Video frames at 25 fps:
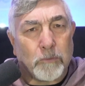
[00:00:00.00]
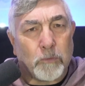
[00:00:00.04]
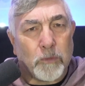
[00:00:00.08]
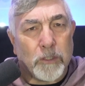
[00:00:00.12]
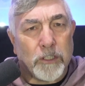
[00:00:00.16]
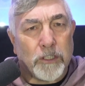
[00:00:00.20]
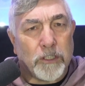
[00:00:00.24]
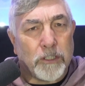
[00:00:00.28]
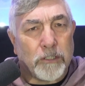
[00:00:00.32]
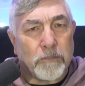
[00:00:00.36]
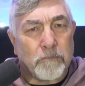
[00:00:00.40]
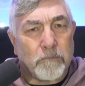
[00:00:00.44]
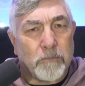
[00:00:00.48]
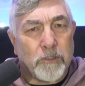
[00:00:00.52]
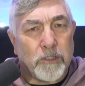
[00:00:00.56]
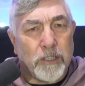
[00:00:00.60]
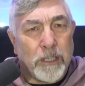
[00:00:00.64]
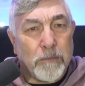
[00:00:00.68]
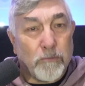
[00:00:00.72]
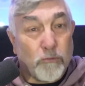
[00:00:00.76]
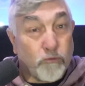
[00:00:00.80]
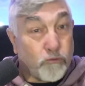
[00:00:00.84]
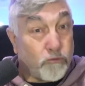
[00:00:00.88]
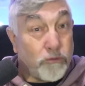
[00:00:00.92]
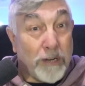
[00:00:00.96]
which
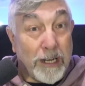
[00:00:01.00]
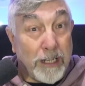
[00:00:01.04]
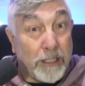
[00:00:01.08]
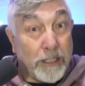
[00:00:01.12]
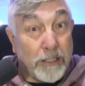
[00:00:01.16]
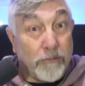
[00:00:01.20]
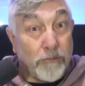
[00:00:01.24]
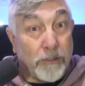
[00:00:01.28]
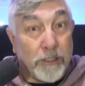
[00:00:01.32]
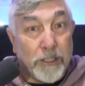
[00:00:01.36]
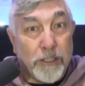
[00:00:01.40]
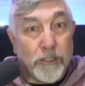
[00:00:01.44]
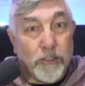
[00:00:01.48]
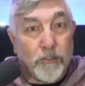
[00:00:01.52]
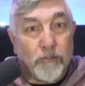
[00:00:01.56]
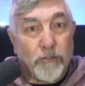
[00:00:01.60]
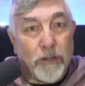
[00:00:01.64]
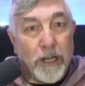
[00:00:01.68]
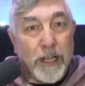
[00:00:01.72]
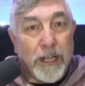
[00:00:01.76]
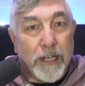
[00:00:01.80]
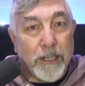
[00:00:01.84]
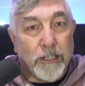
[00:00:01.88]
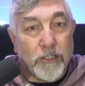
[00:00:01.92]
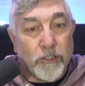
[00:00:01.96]
seems really, really
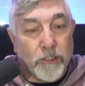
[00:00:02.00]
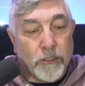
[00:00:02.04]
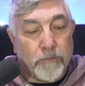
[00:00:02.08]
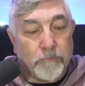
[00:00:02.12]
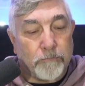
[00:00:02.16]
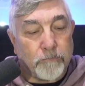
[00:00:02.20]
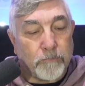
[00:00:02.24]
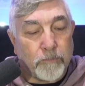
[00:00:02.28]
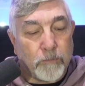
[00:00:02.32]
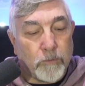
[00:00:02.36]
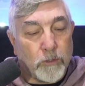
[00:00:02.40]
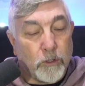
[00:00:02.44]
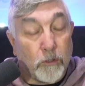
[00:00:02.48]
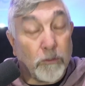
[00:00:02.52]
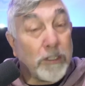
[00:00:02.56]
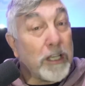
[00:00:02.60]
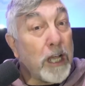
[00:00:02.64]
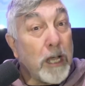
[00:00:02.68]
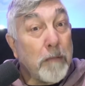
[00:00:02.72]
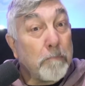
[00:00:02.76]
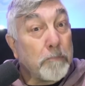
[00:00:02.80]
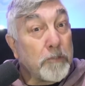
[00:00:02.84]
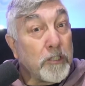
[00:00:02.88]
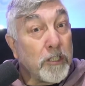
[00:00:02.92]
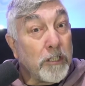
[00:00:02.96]
strange. On the
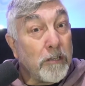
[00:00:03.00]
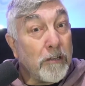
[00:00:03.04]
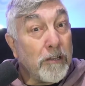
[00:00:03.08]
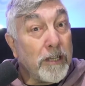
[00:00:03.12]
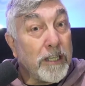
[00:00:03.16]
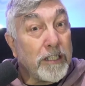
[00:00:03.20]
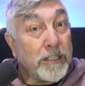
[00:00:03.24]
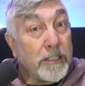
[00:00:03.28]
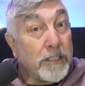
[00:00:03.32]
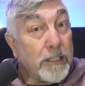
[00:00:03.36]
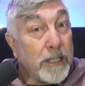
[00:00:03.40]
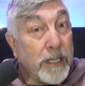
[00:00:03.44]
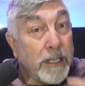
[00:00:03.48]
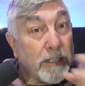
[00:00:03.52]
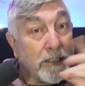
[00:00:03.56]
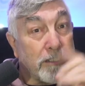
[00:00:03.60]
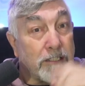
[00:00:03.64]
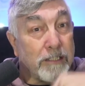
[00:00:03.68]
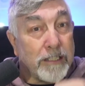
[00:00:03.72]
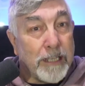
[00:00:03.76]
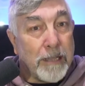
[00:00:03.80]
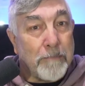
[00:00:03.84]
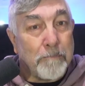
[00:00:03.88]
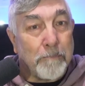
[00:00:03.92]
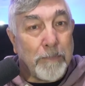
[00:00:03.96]
upside, it's
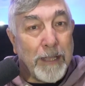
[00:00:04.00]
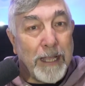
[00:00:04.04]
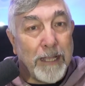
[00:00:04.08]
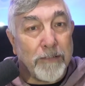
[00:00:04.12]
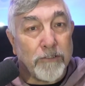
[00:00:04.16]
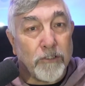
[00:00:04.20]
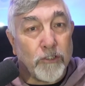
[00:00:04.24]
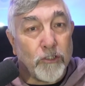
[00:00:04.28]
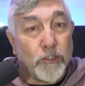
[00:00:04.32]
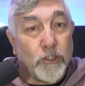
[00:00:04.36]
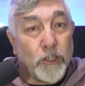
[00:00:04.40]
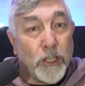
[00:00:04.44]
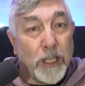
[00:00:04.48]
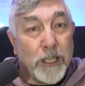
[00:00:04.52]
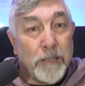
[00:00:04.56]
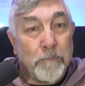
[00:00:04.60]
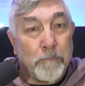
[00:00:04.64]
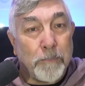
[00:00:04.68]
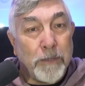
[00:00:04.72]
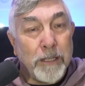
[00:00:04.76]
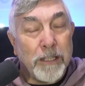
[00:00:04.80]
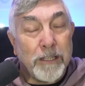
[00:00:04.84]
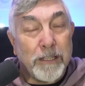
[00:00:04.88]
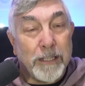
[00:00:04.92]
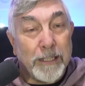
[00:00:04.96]
£10
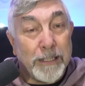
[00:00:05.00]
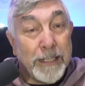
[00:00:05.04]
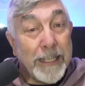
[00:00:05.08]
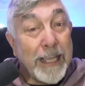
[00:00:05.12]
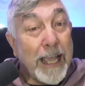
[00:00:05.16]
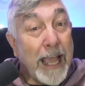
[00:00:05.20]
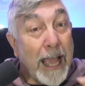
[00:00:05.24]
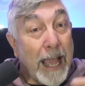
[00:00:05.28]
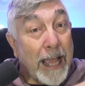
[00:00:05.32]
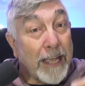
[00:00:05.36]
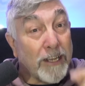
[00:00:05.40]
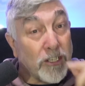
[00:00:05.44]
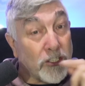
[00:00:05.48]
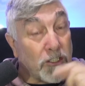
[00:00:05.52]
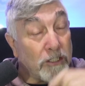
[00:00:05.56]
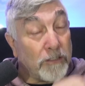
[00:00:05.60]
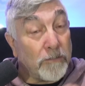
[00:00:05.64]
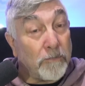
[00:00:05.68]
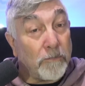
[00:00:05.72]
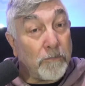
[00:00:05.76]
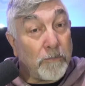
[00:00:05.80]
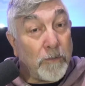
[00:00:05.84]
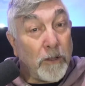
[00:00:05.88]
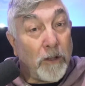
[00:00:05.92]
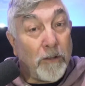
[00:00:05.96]
cheaper than the
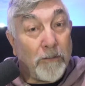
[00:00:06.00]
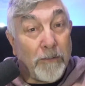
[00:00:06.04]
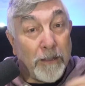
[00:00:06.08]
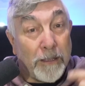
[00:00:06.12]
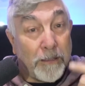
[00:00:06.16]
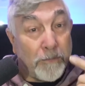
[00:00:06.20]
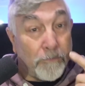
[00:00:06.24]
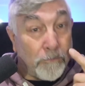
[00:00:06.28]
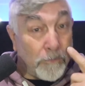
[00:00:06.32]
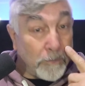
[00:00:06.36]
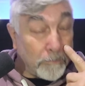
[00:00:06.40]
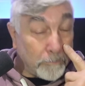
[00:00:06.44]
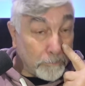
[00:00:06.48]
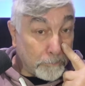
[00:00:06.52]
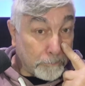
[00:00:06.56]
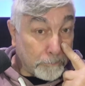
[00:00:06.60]
Action 5.